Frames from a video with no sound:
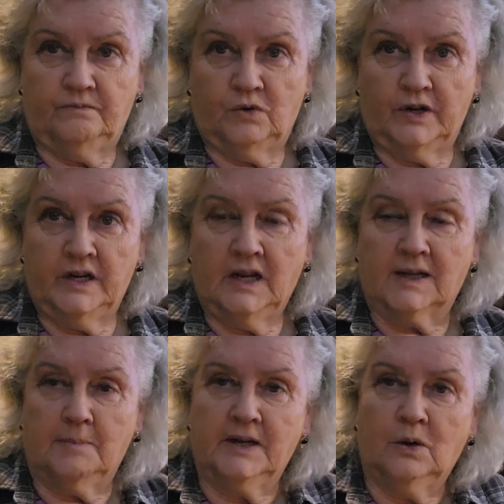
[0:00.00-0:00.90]
run in
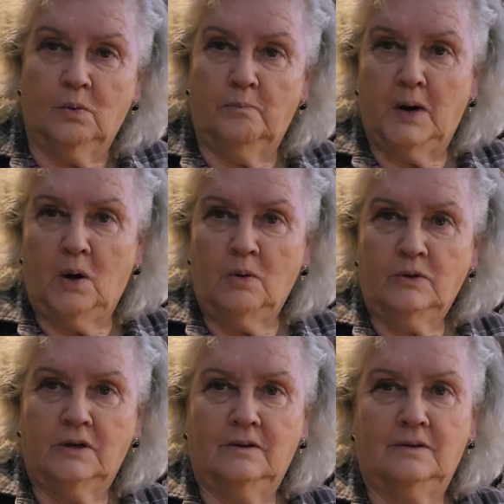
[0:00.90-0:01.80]
like a big old boat.
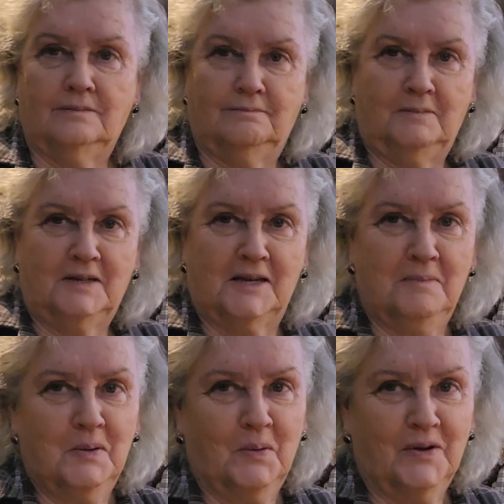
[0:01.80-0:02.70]

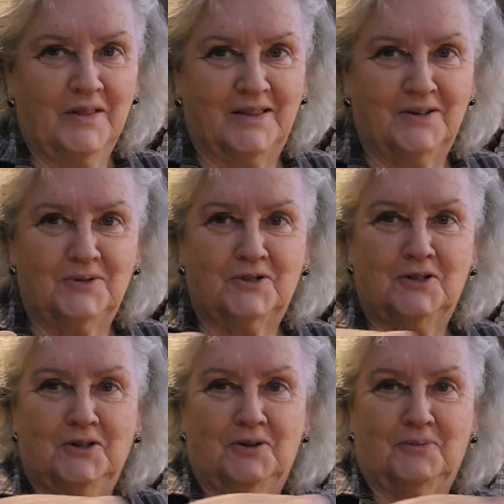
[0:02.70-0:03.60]
Get me one of those.
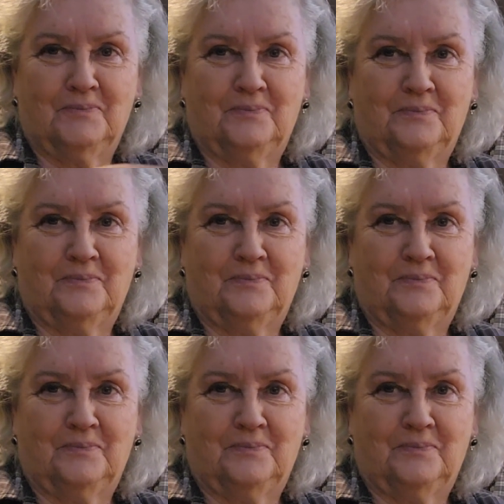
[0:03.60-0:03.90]
You know,